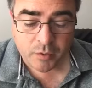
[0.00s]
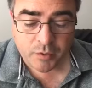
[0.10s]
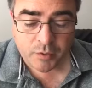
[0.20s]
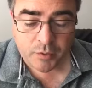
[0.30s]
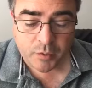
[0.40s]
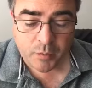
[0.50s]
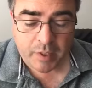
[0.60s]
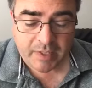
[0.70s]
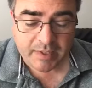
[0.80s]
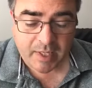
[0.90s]
So
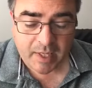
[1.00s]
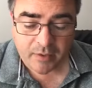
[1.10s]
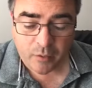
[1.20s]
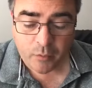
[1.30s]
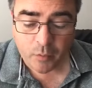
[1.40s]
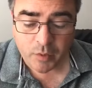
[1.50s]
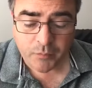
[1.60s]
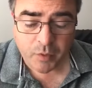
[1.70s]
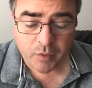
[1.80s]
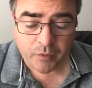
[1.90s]
he said, "Those of
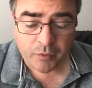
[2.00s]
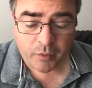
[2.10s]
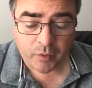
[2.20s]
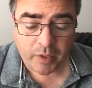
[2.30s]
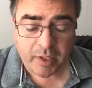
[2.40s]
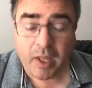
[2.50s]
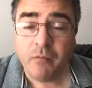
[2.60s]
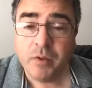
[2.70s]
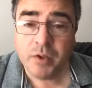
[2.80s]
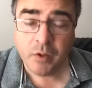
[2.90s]
you in authority can
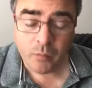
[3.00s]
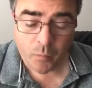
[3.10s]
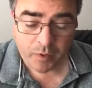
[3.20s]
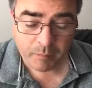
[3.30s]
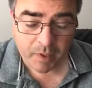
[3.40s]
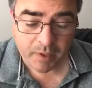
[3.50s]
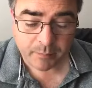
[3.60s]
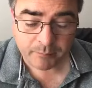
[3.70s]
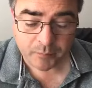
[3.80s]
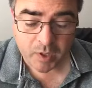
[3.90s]
return with me.
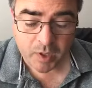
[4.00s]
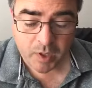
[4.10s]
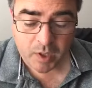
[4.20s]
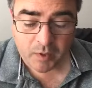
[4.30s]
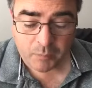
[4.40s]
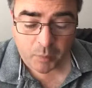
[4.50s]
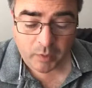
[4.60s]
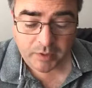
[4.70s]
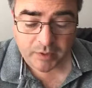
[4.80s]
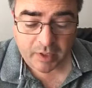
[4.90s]
If Paul
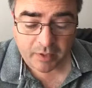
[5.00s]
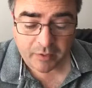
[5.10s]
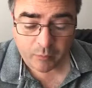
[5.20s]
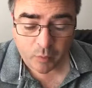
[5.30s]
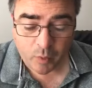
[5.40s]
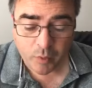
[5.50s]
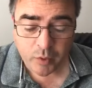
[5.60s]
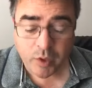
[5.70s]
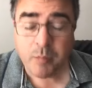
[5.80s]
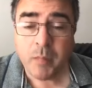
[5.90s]
has done anything wrong, you
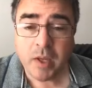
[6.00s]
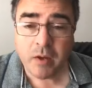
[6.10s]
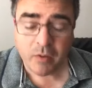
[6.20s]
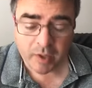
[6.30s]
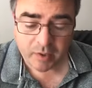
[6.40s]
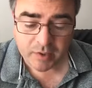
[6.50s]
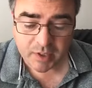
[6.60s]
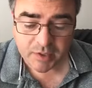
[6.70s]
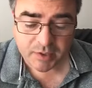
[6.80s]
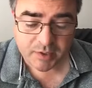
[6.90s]
can make your
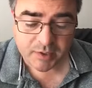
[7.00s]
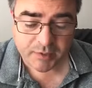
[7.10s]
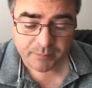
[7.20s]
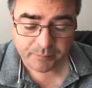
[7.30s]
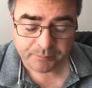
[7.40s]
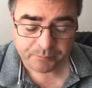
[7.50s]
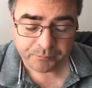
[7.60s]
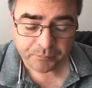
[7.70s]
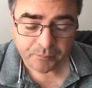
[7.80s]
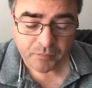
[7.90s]
accusations."
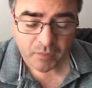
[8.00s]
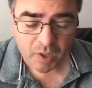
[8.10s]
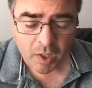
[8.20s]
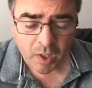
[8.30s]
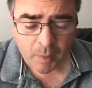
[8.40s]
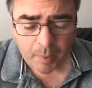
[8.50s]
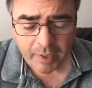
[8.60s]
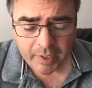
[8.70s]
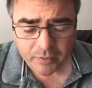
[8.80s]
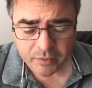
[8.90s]
About
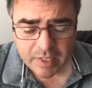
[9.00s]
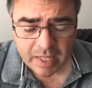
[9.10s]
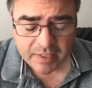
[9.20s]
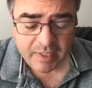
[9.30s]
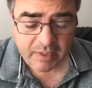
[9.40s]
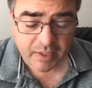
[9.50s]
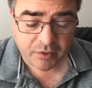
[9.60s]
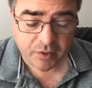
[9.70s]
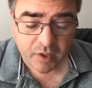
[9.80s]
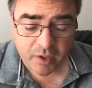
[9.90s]
8 or 10 days
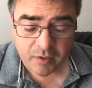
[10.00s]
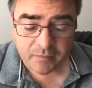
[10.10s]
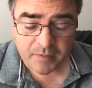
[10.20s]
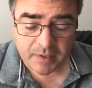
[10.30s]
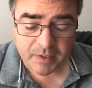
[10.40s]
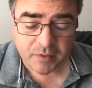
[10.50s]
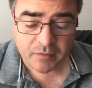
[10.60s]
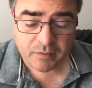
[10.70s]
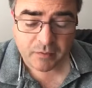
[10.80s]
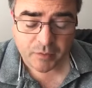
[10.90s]
later, Festus
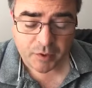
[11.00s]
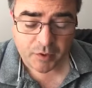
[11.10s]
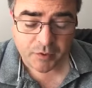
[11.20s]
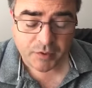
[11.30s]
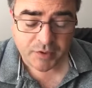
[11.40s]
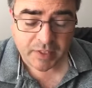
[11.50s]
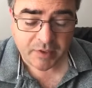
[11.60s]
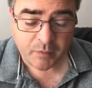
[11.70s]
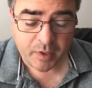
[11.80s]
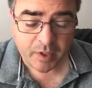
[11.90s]
returned to
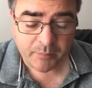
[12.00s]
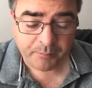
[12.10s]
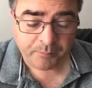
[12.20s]
Caesarea,